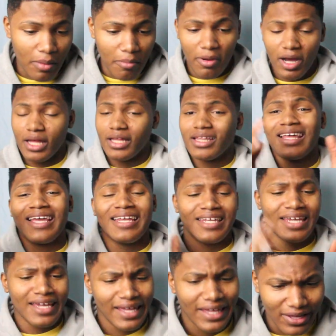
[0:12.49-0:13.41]
But they
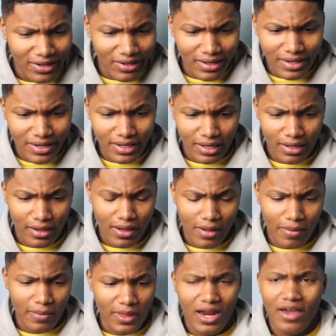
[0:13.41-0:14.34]
did good, and
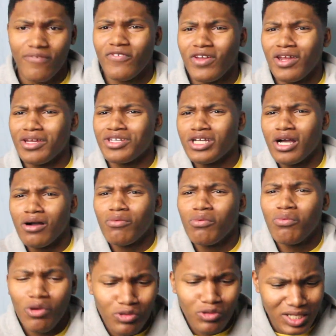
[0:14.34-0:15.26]
I figured y'all
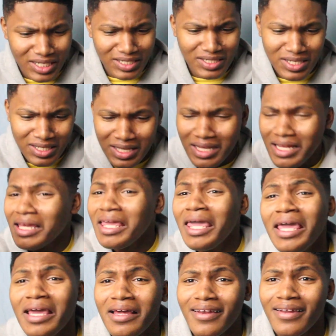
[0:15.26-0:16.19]
would want this
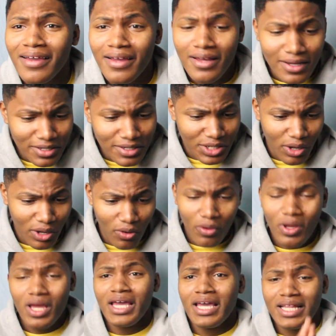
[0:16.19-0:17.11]
again.
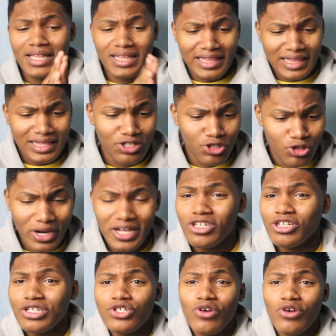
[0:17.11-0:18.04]
So,
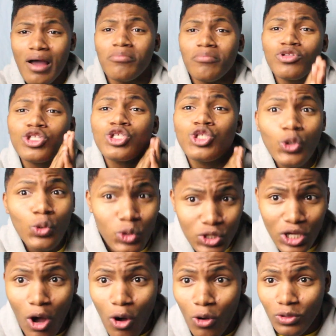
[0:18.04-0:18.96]
Drake just dropped two
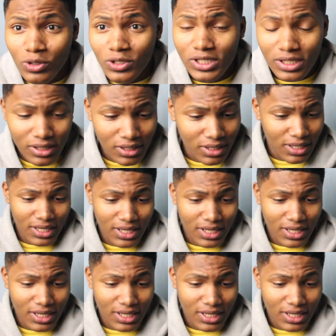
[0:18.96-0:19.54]
songs.